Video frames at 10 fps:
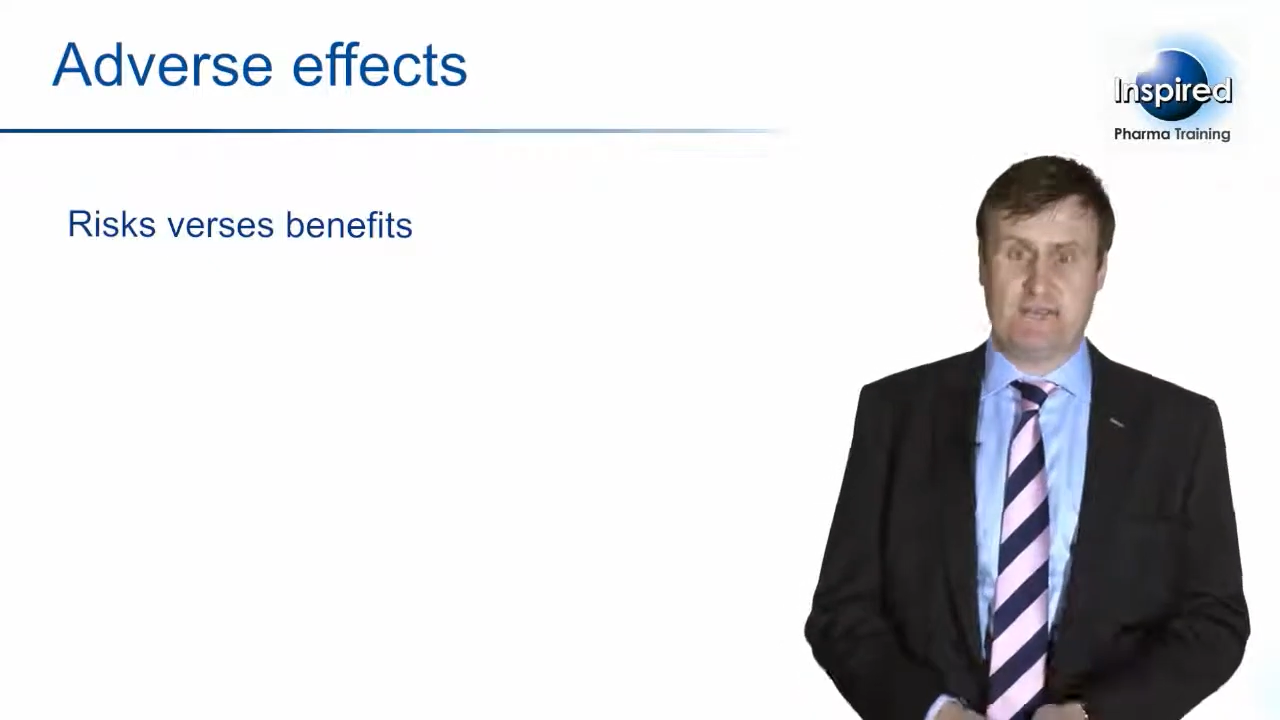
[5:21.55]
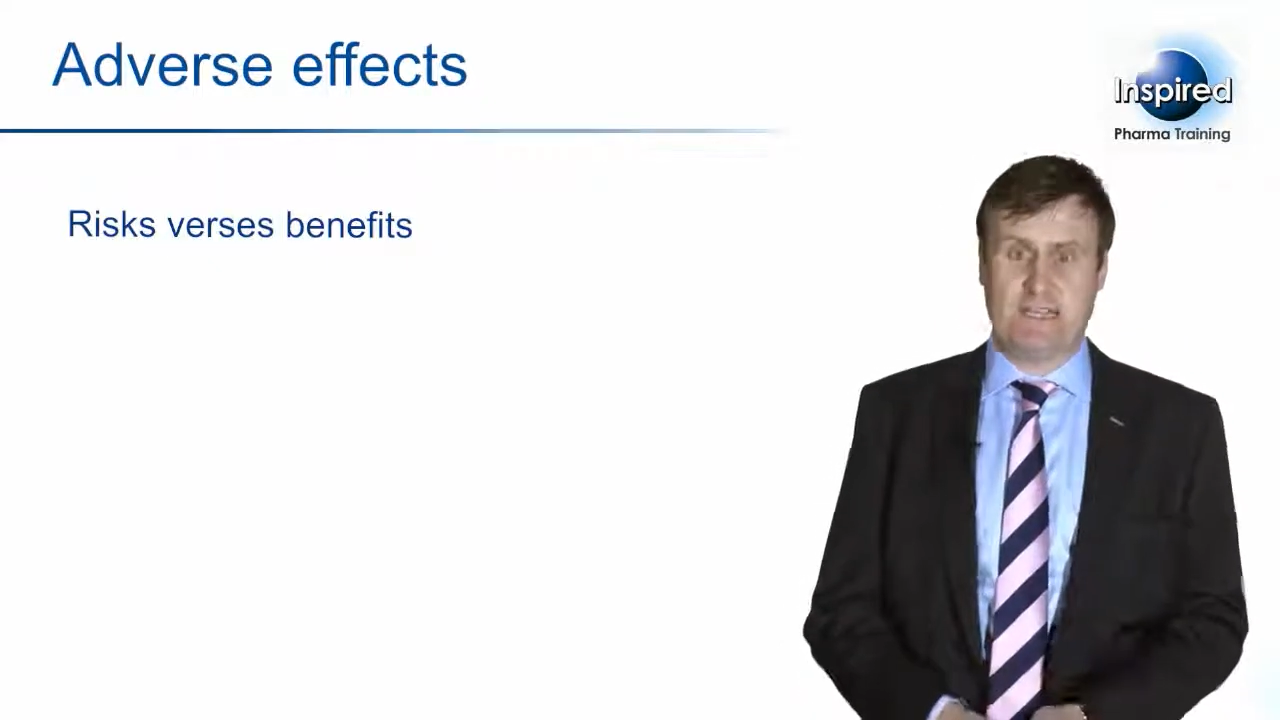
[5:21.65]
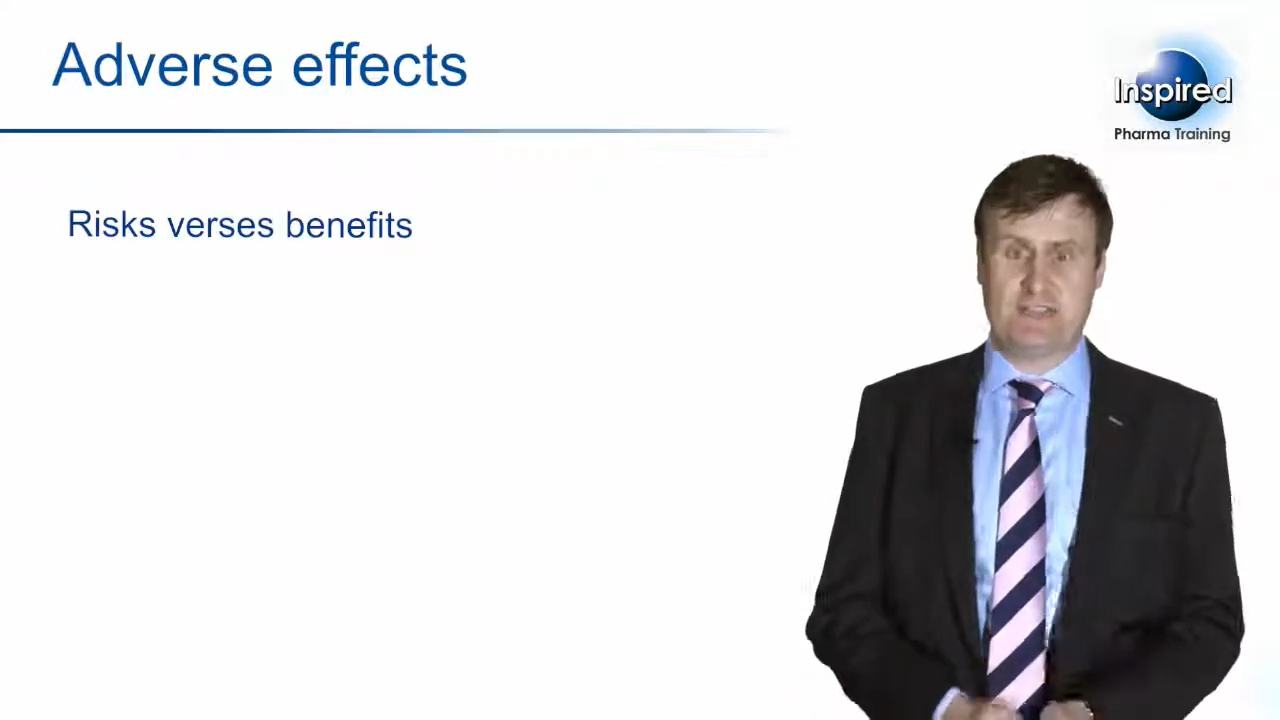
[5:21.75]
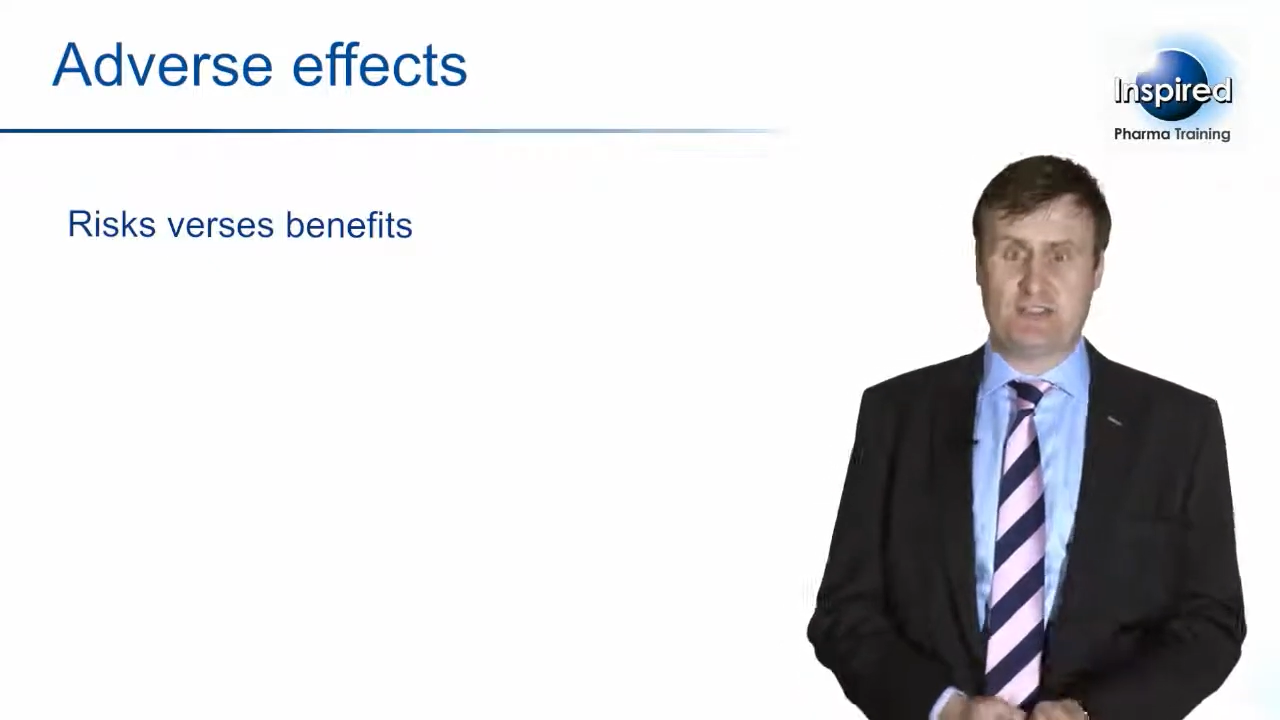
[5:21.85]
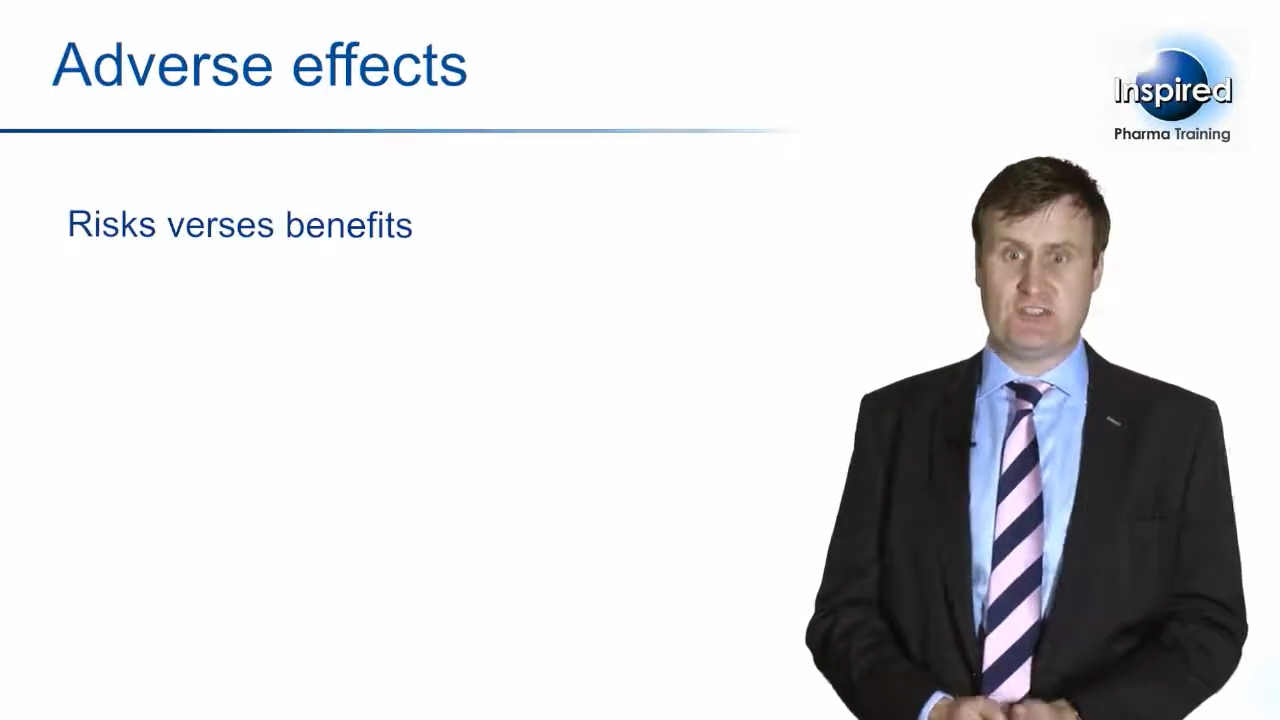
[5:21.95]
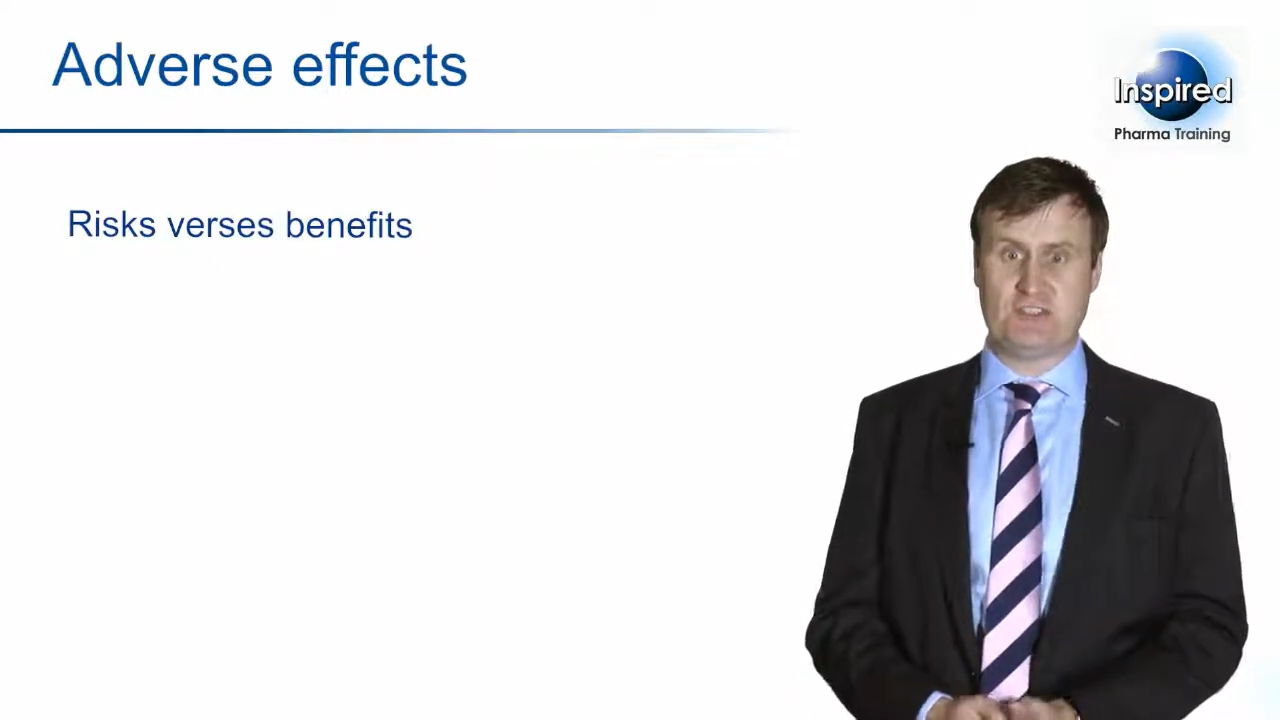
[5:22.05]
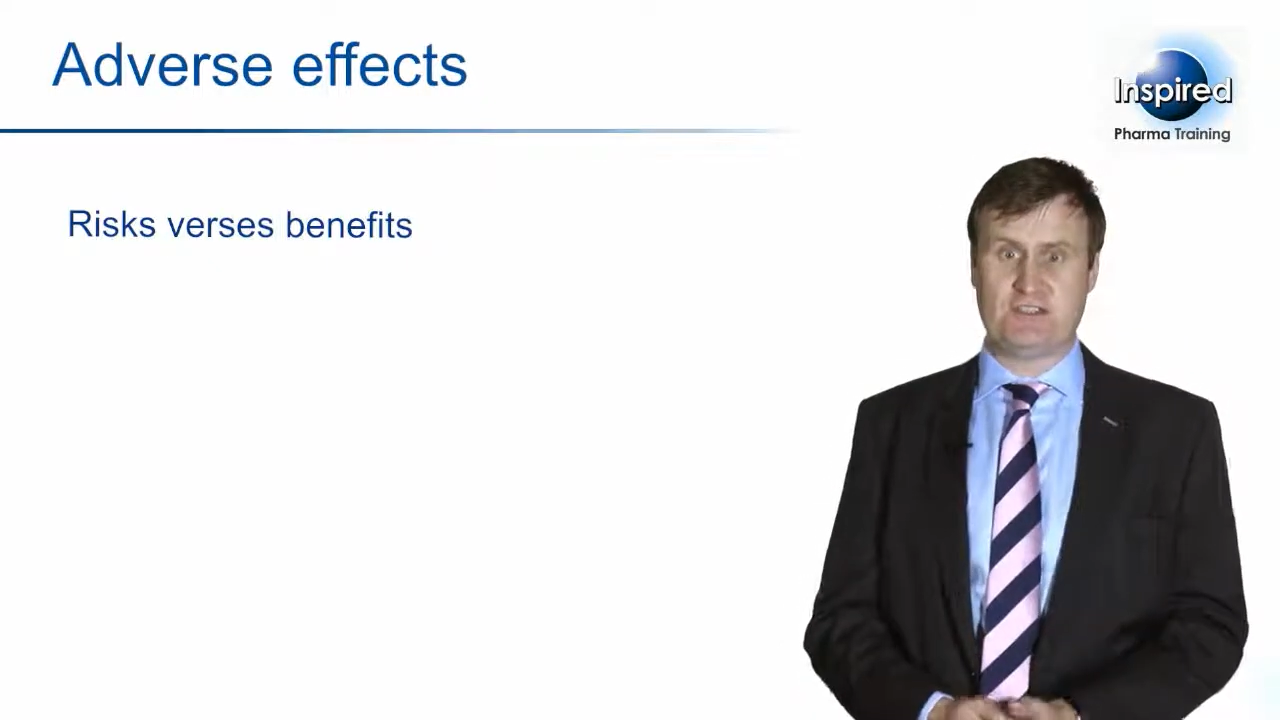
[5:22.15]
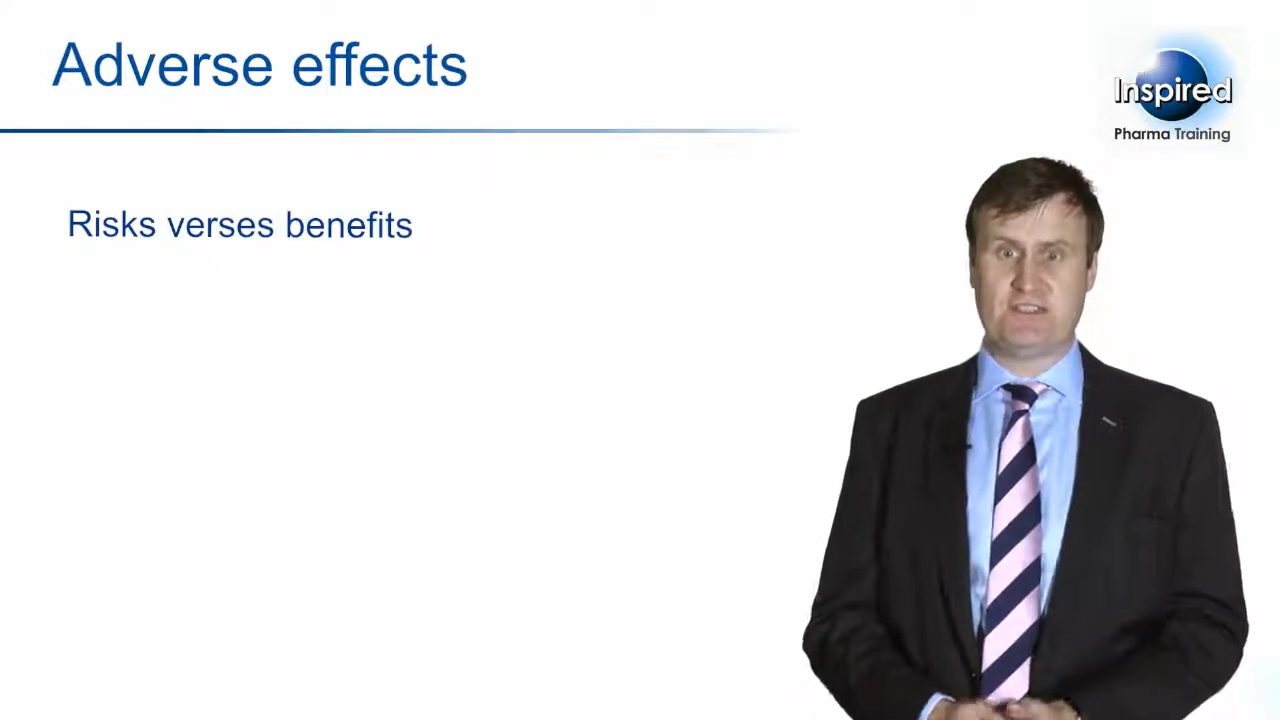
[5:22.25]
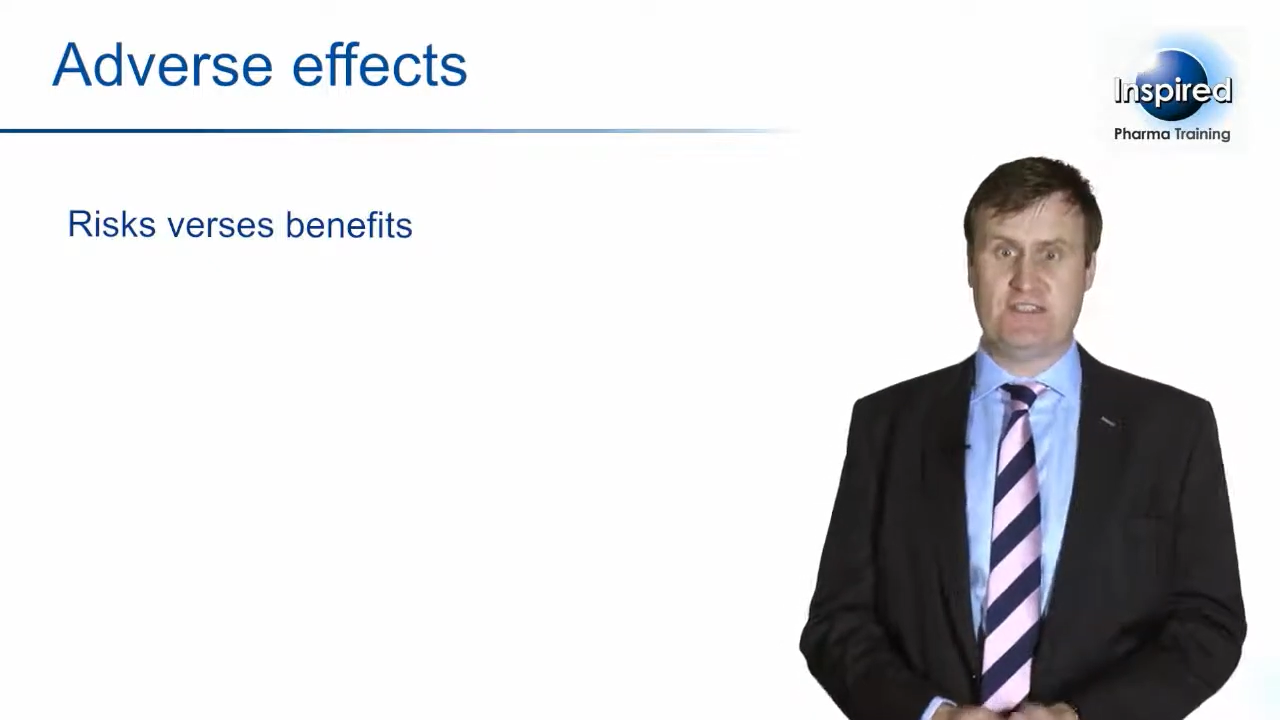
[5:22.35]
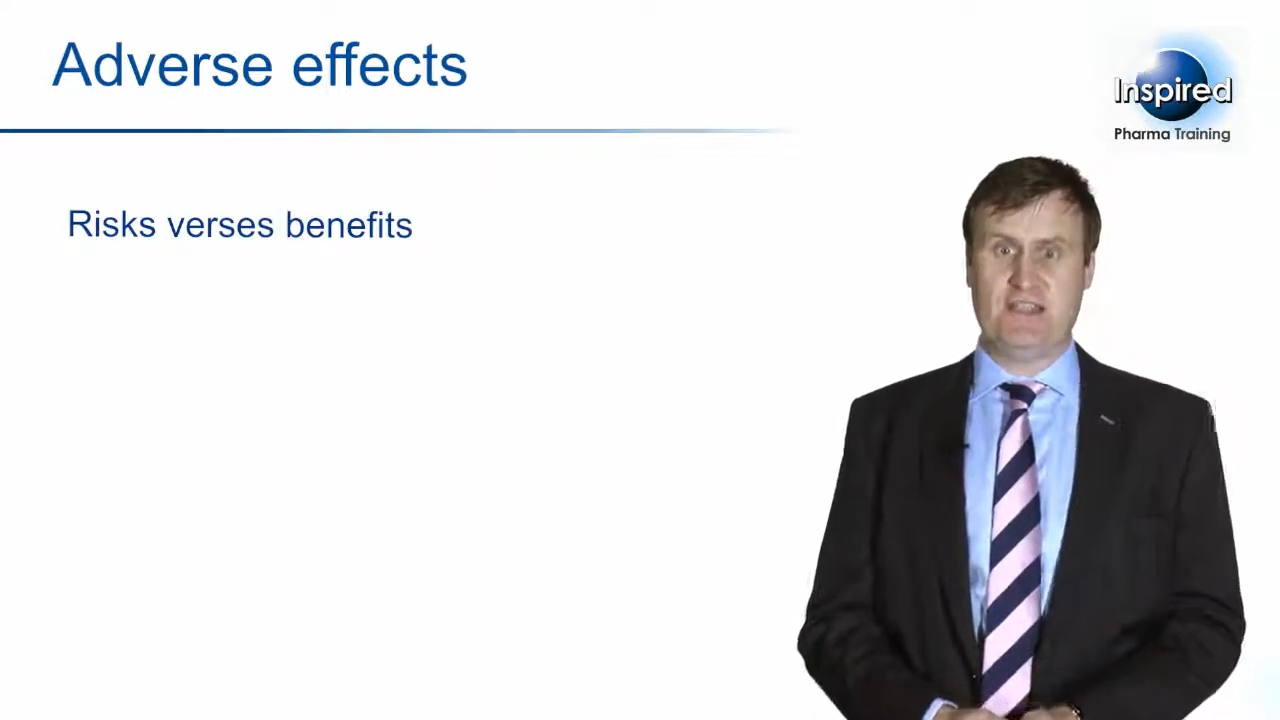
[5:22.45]

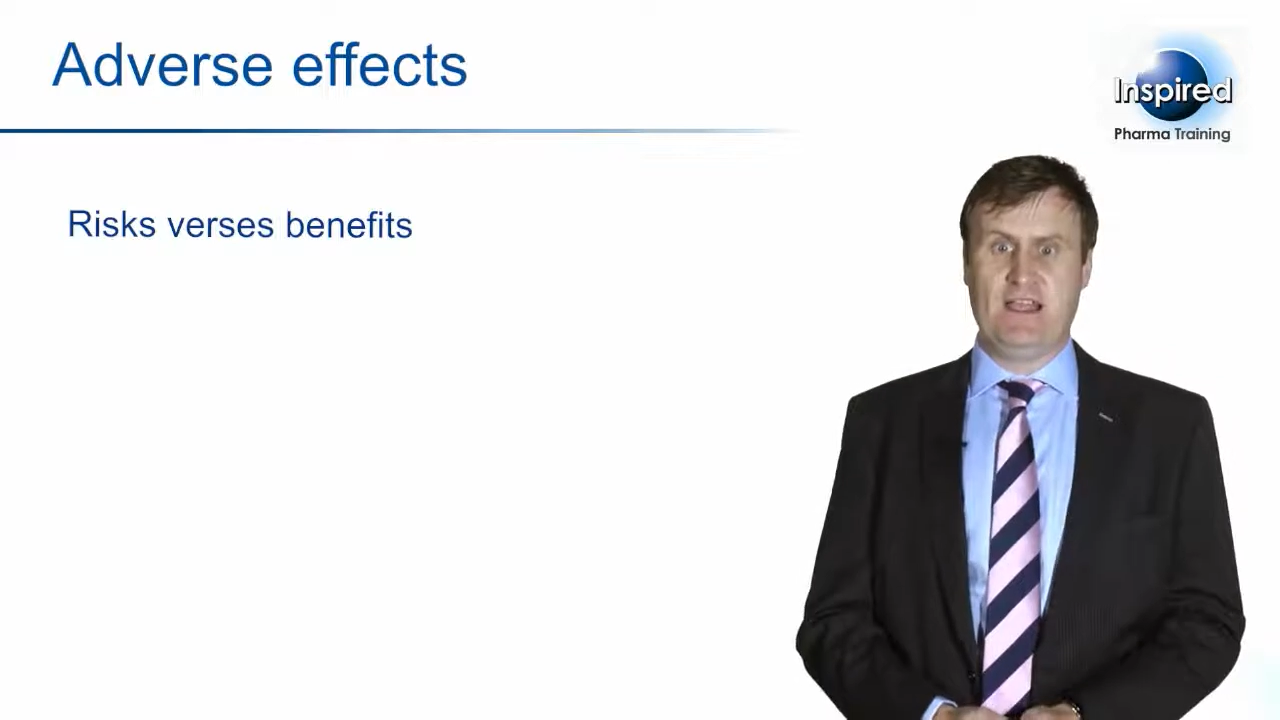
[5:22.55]
reactions